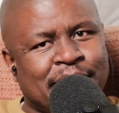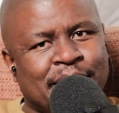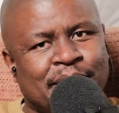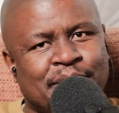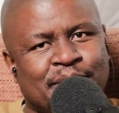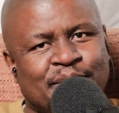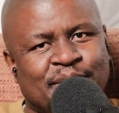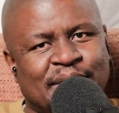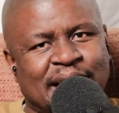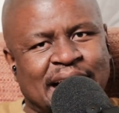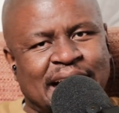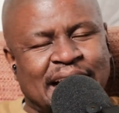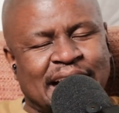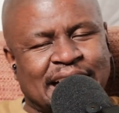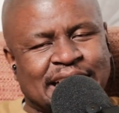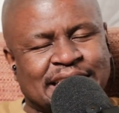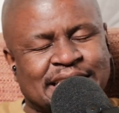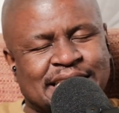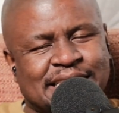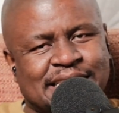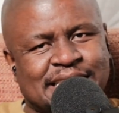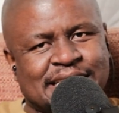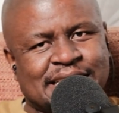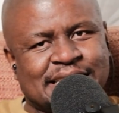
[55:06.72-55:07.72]

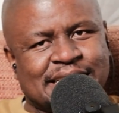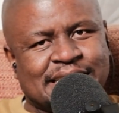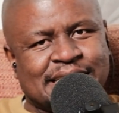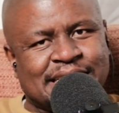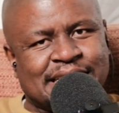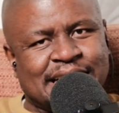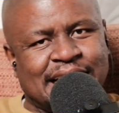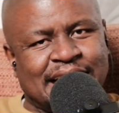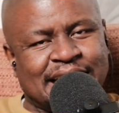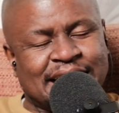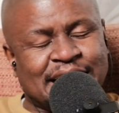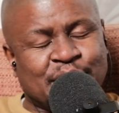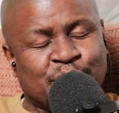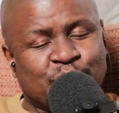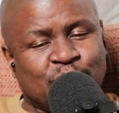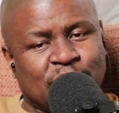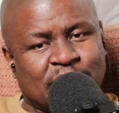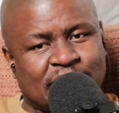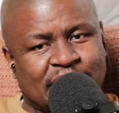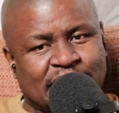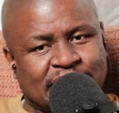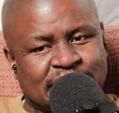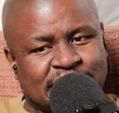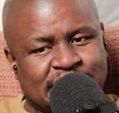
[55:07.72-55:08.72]
But I think we'll
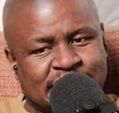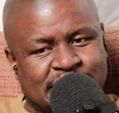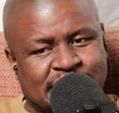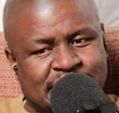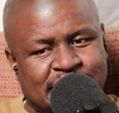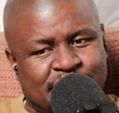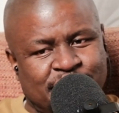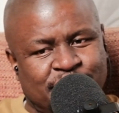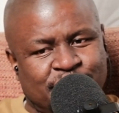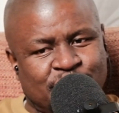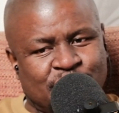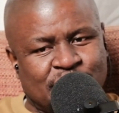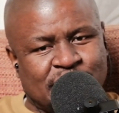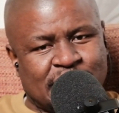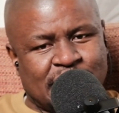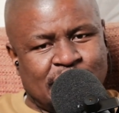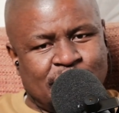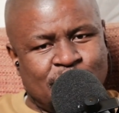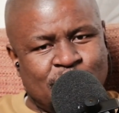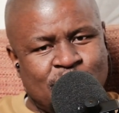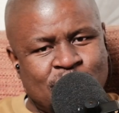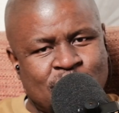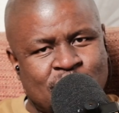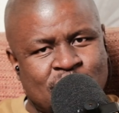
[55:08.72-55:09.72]
cut it here for
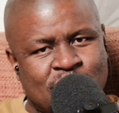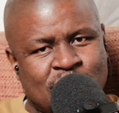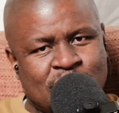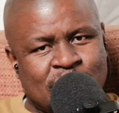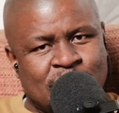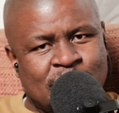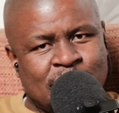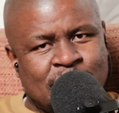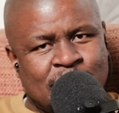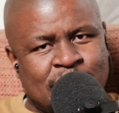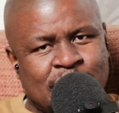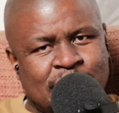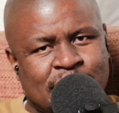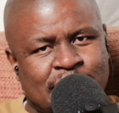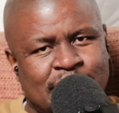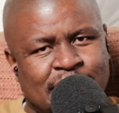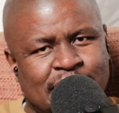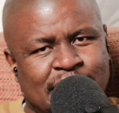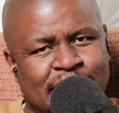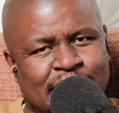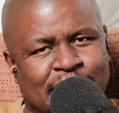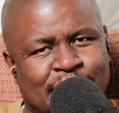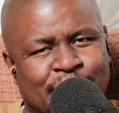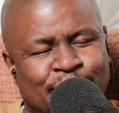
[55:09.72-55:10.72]
now.
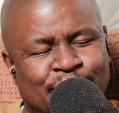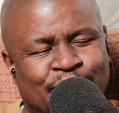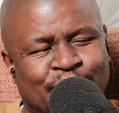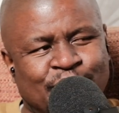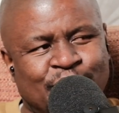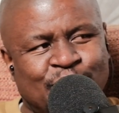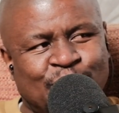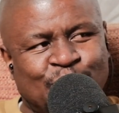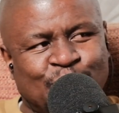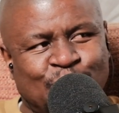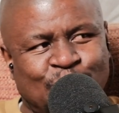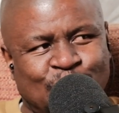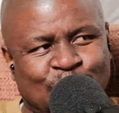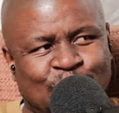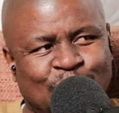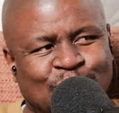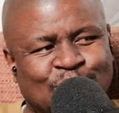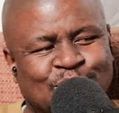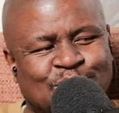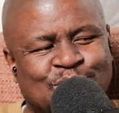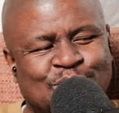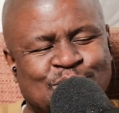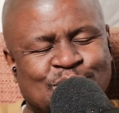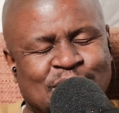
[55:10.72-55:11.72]
We'll
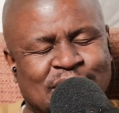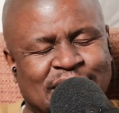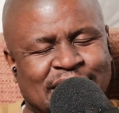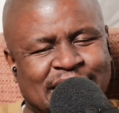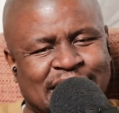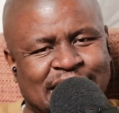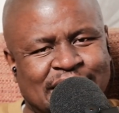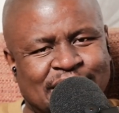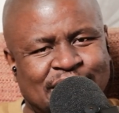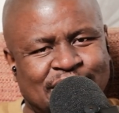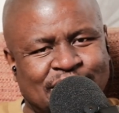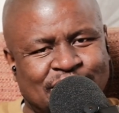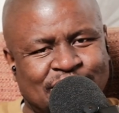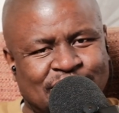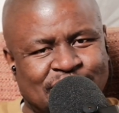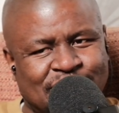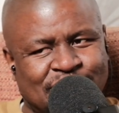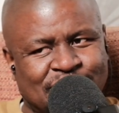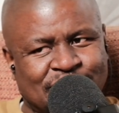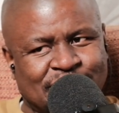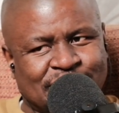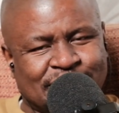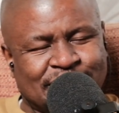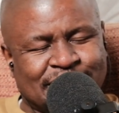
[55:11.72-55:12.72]
continue again
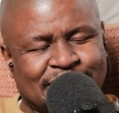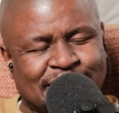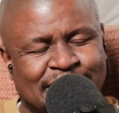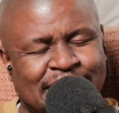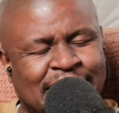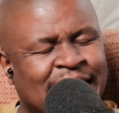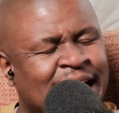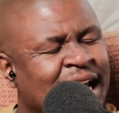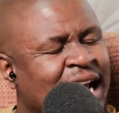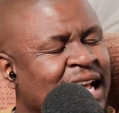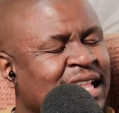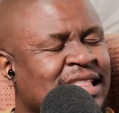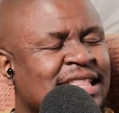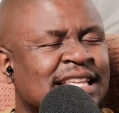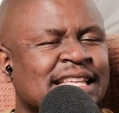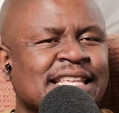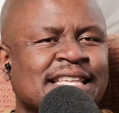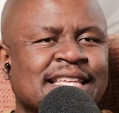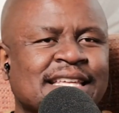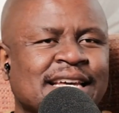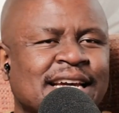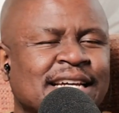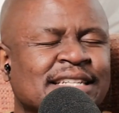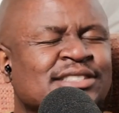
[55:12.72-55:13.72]
on I think
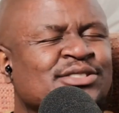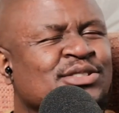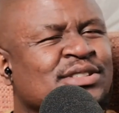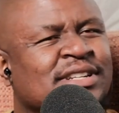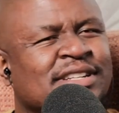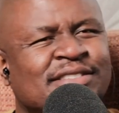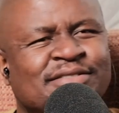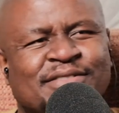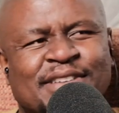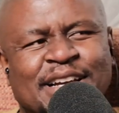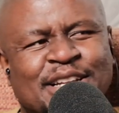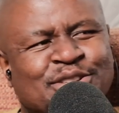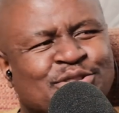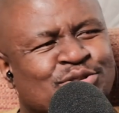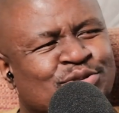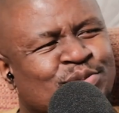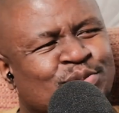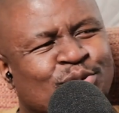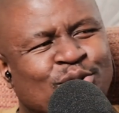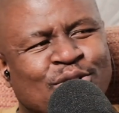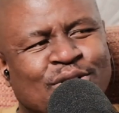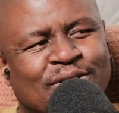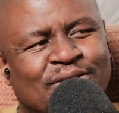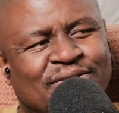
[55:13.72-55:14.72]
I should invite you
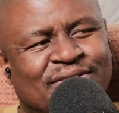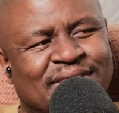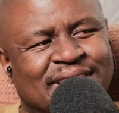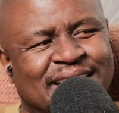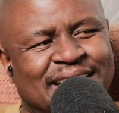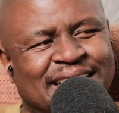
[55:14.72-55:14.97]
more often